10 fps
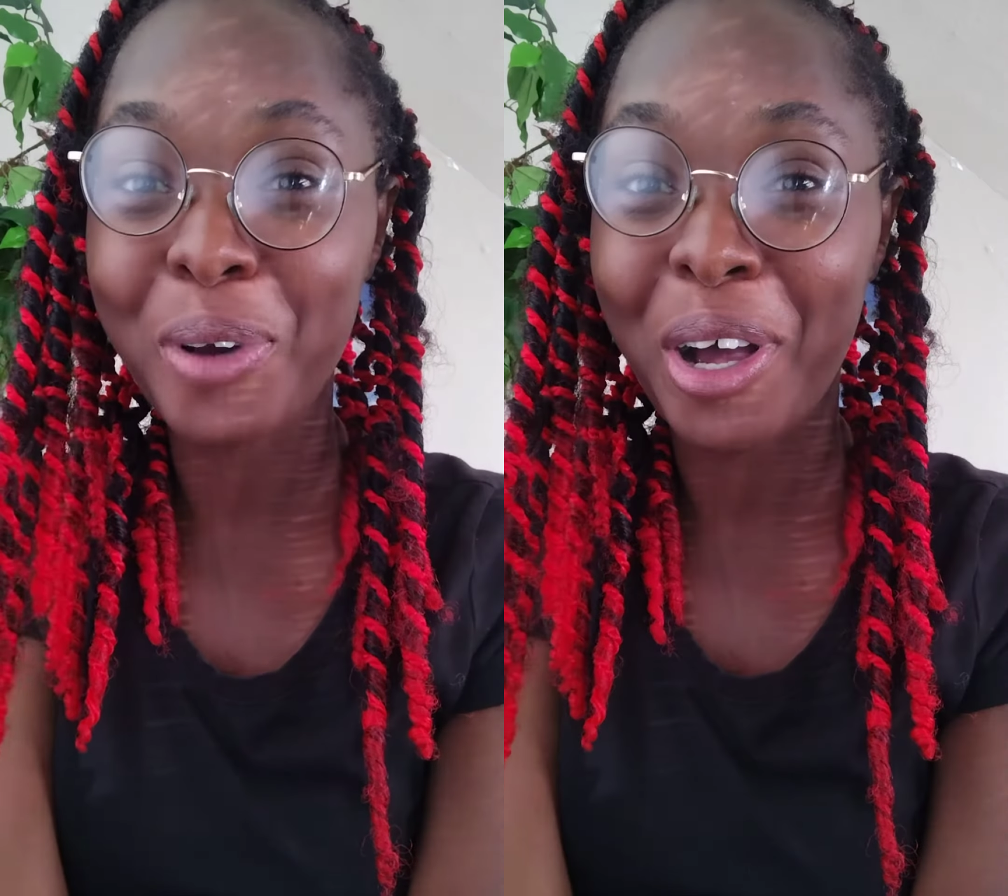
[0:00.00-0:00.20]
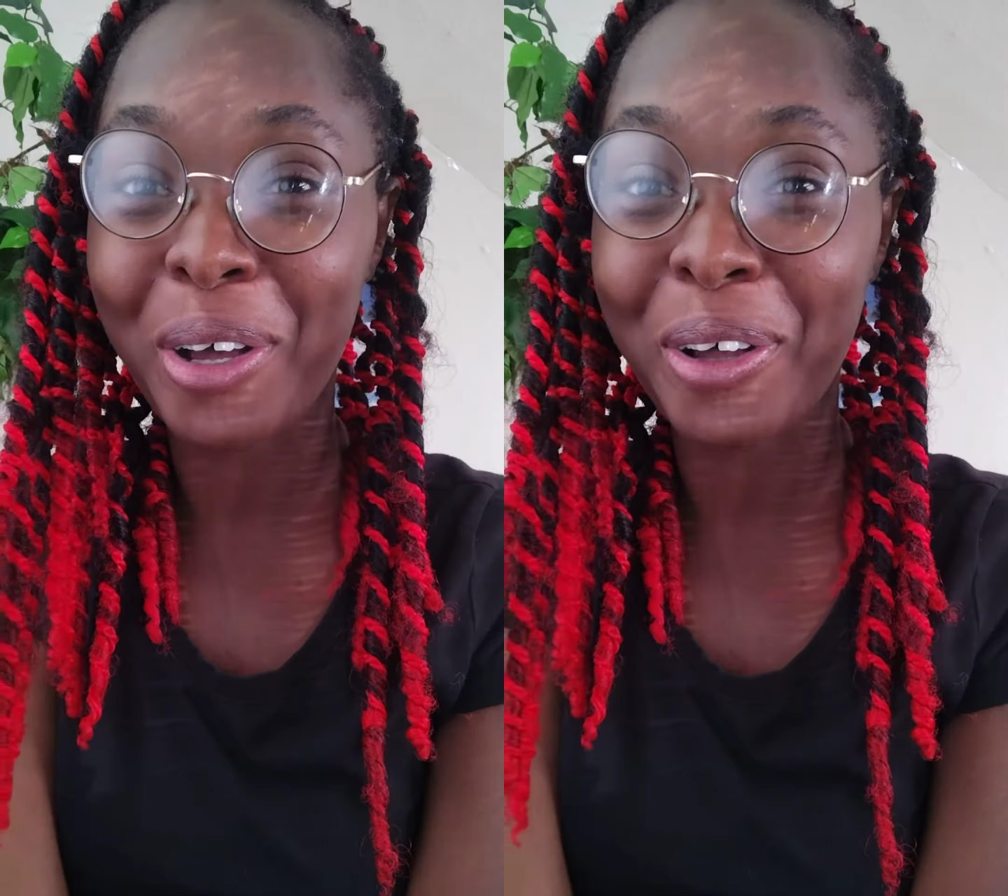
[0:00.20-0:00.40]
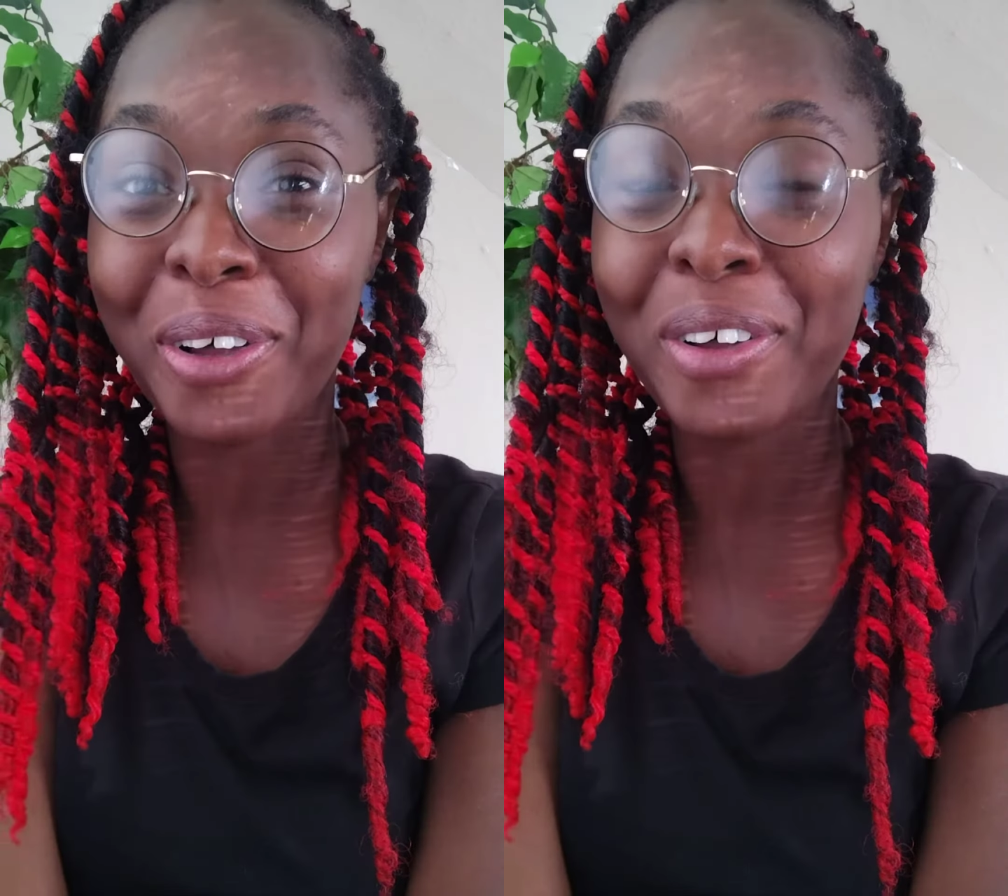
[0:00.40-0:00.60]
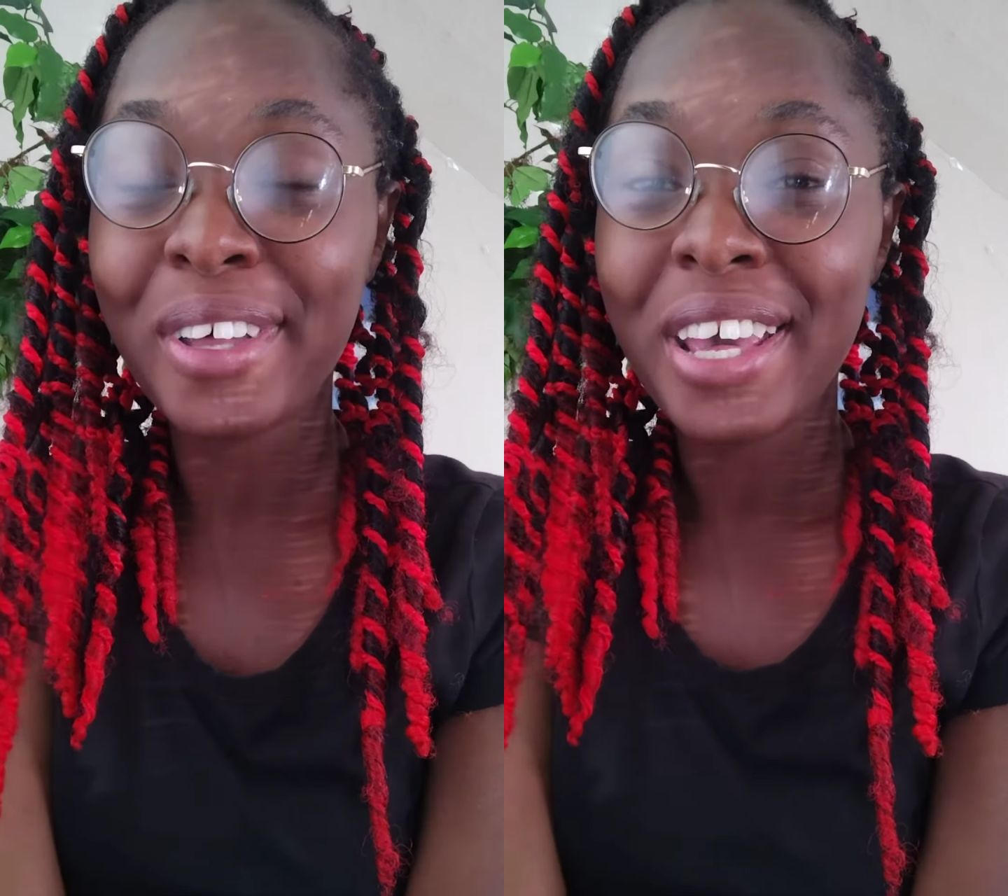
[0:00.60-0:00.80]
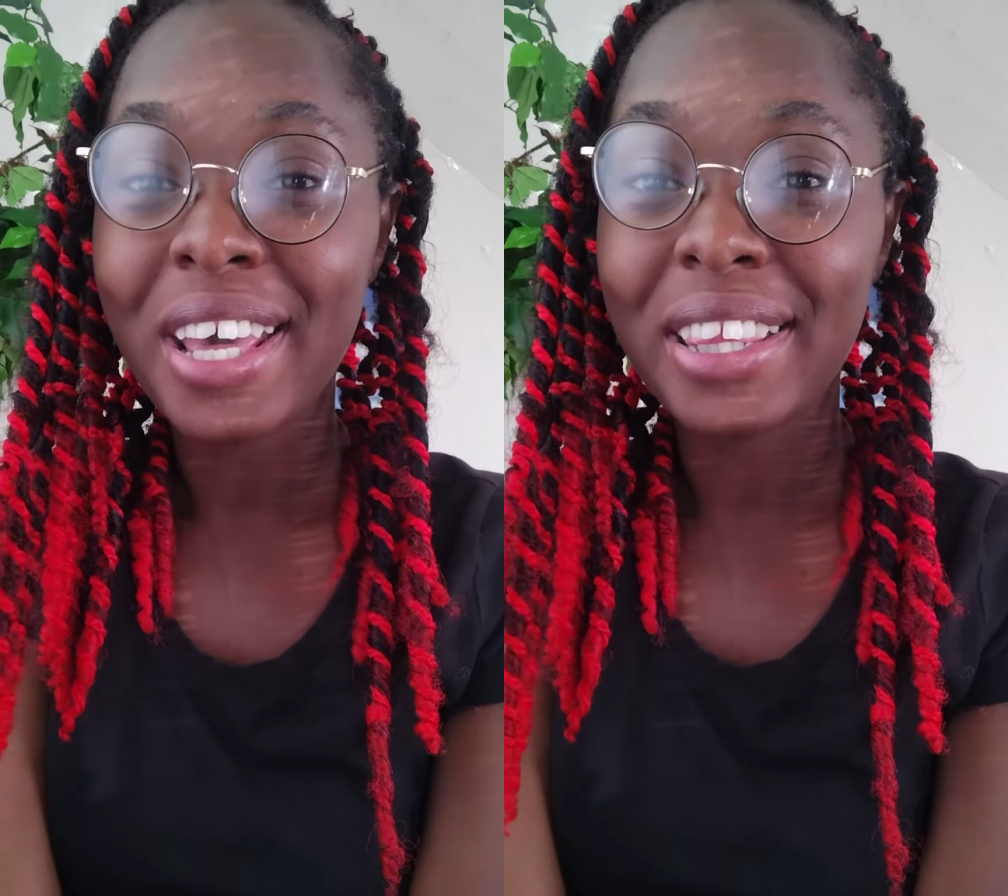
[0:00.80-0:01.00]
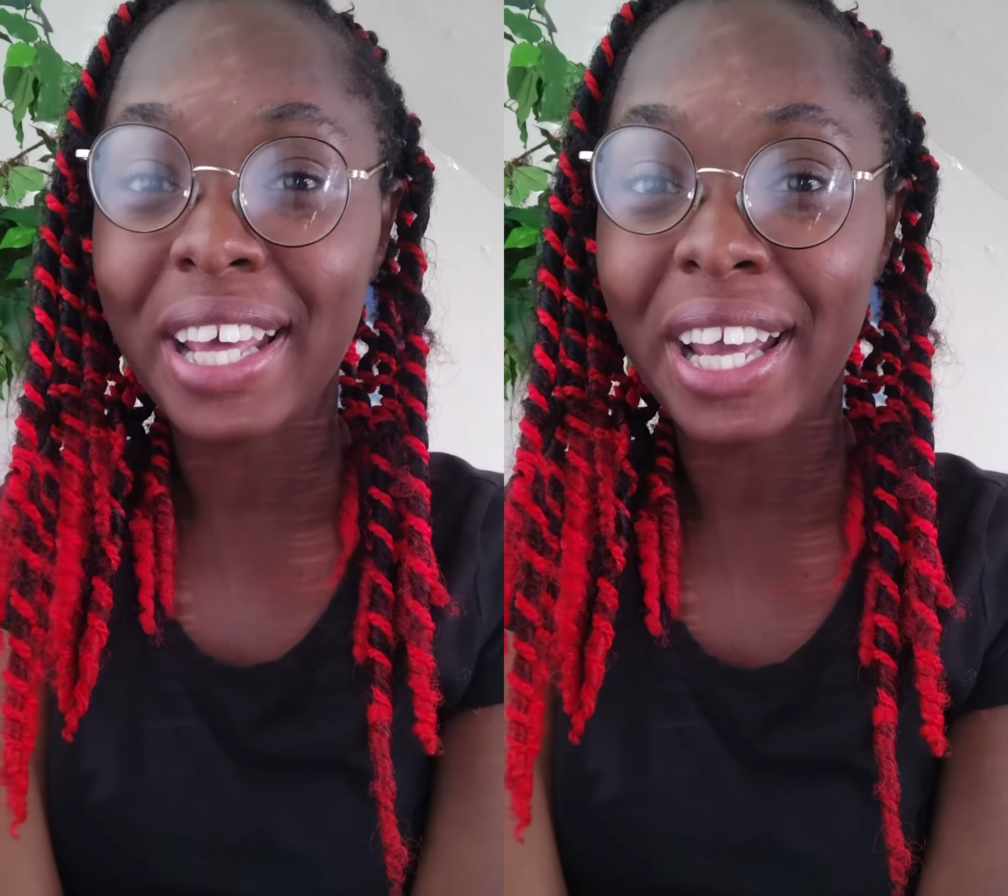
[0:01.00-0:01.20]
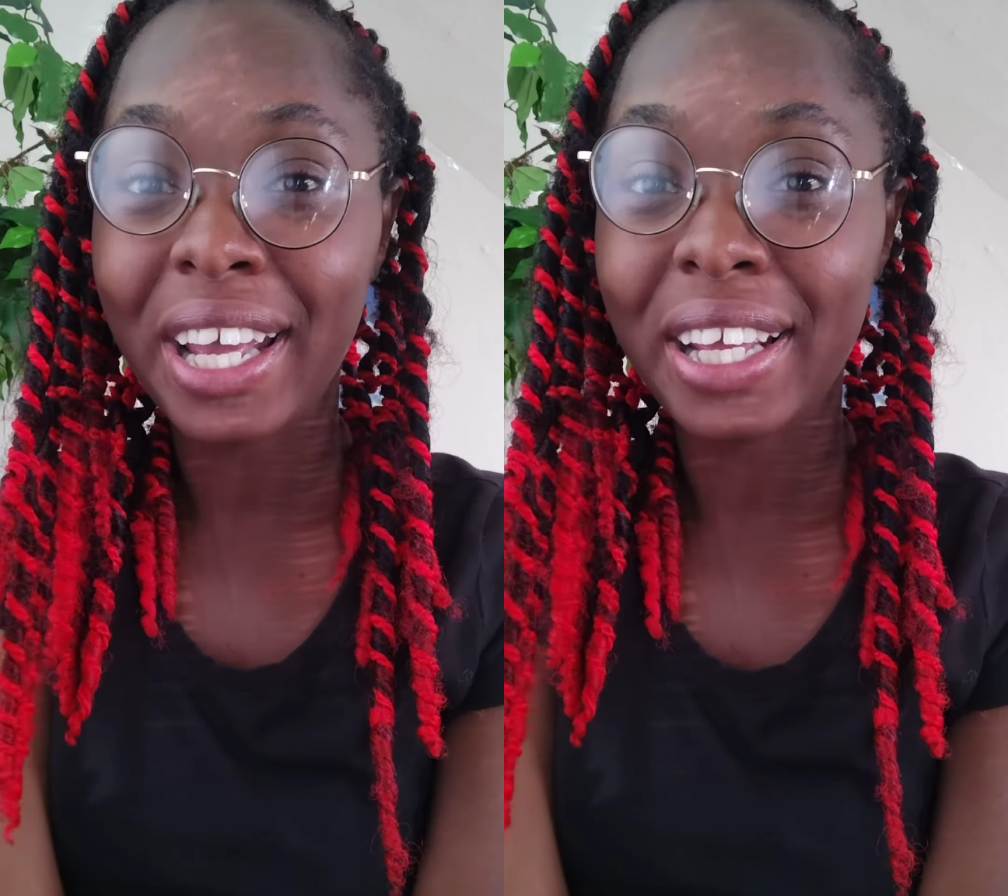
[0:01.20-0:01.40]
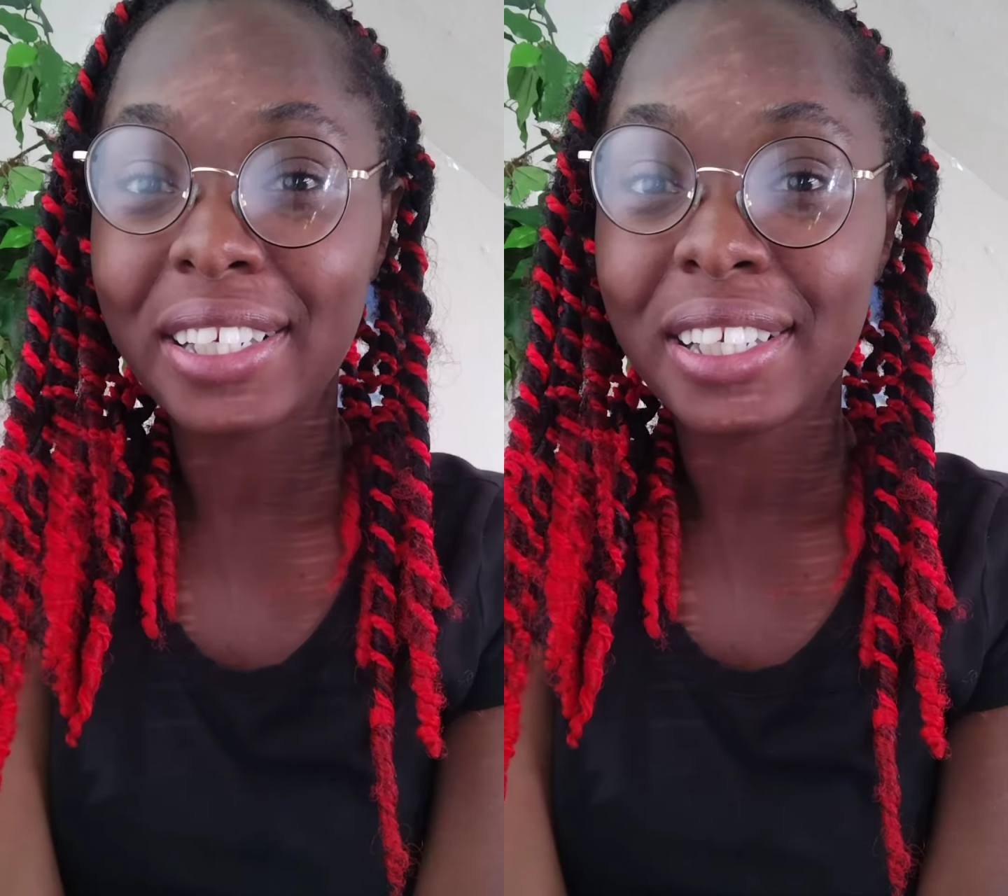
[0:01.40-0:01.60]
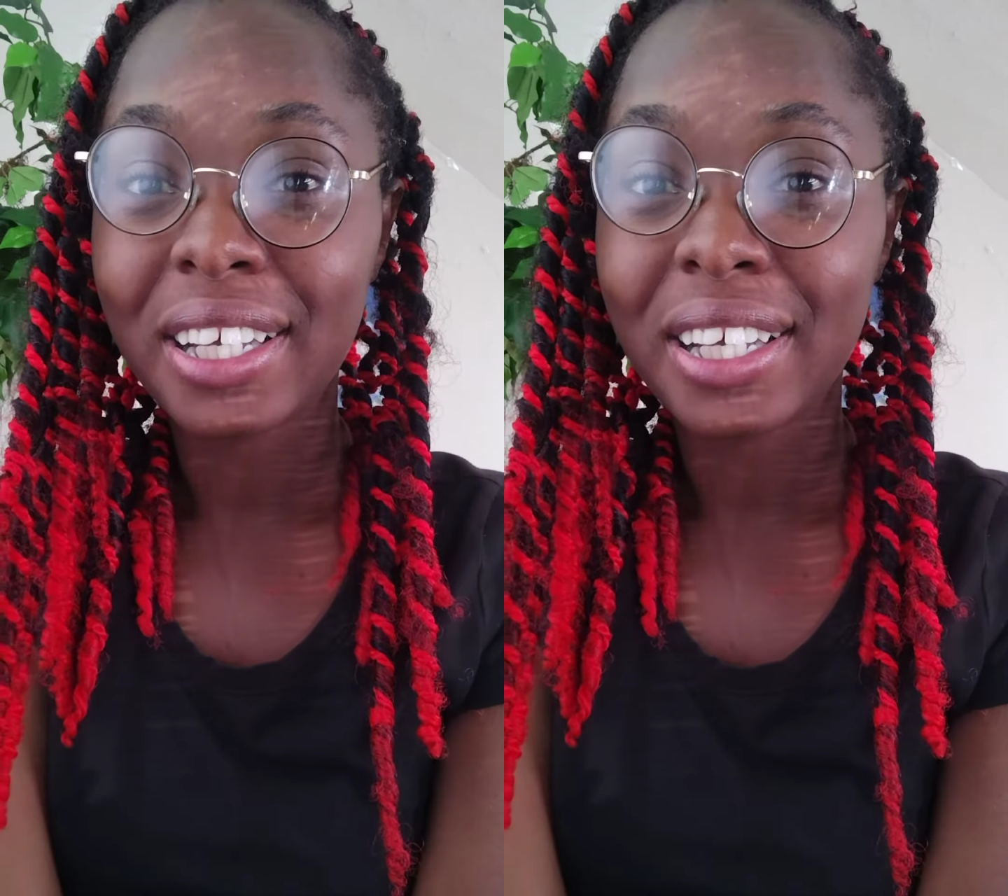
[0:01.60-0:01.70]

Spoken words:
all that